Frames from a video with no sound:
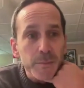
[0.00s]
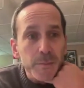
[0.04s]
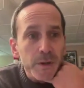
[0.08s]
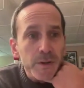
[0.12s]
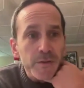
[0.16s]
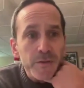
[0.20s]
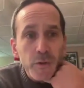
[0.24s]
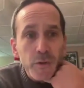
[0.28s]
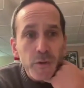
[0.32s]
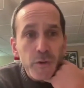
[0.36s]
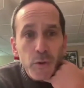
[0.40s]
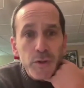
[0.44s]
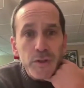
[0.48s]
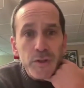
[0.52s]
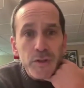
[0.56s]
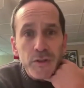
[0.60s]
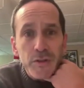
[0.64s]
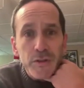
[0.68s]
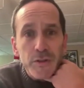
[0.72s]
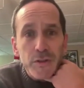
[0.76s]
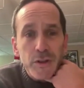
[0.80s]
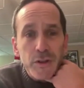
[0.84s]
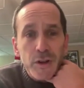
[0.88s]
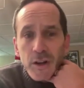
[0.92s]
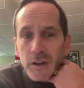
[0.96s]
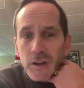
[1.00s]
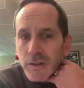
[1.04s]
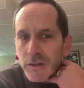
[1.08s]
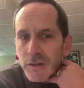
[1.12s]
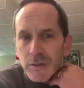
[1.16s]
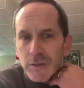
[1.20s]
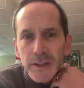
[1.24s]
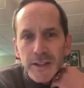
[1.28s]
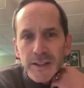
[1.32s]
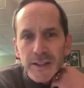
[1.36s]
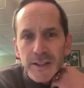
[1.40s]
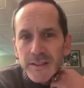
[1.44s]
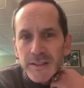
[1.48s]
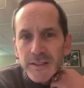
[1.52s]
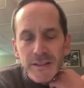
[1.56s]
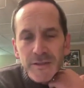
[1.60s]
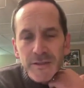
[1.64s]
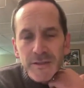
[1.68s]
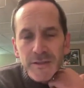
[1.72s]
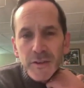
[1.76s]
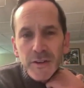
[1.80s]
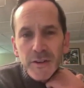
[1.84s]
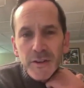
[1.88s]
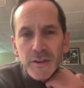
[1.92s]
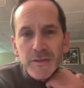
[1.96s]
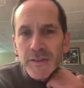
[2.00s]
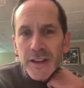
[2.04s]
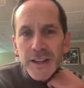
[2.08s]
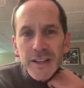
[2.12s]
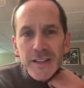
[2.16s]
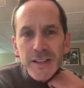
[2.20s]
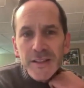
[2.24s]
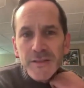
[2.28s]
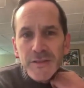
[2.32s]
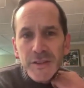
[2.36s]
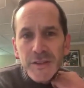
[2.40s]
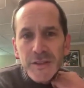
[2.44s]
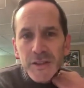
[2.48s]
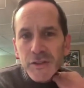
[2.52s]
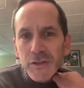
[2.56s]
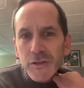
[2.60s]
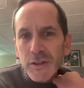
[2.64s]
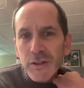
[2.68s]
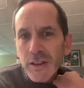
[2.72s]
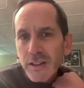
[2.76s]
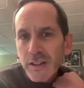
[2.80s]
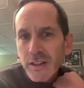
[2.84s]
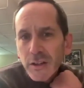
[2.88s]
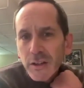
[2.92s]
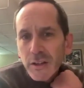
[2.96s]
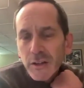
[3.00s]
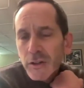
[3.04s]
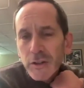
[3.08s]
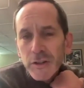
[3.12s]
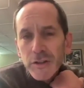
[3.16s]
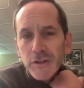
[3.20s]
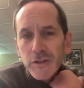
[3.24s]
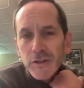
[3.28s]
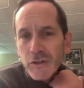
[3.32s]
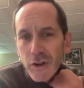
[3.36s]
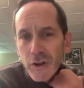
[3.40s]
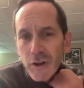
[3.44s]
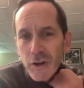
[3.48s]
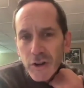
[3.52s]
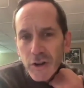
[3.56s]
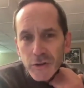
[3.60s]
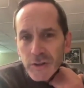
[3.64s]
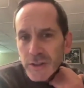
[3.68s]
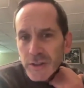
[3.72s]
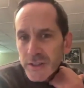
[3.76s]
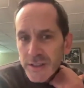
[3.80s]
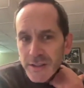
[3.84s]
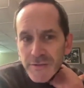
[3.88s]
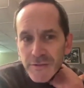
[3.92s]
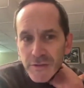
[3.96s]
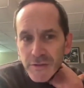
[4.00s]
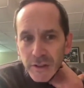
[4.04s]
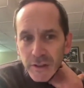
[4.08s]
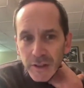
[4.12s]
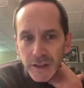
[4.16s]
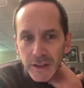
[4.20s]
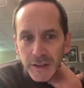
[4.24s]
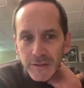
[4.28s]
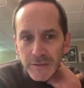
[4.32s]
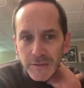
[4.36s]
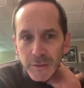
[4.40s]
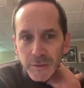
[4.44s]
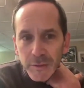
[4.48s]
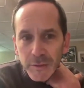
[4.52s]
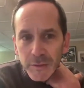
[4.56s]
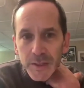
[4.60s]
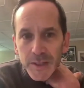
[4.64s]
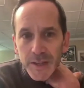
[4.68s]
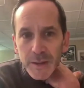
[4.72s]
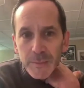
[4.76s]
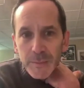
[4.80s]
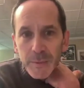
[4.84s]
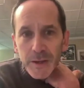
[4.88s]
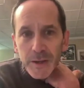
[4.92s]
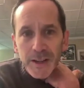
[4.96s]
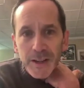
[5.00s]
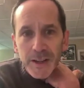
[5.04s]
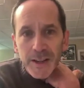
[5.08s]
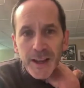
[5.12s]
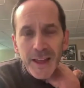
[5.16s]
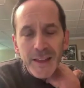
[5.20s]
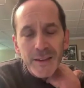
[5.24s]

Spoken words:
But of course, there's also like different veins of history that are going to structure it differently from what's happening.